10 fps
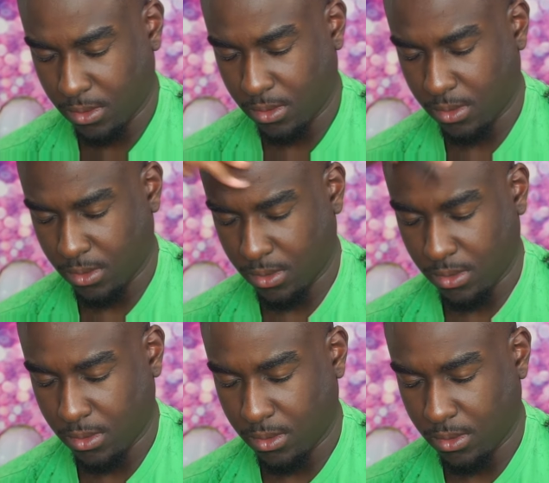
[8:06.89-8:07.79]

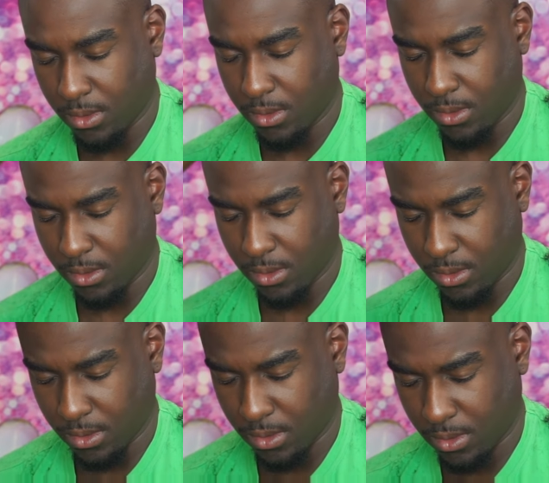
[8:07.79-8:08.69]

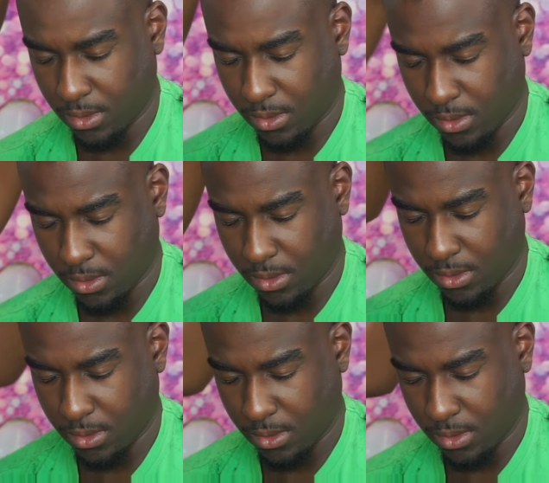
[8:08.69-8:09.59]

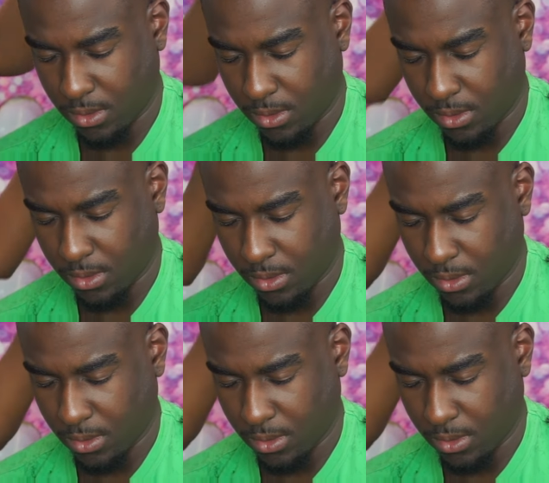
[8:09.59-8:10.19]
Nobody speaks.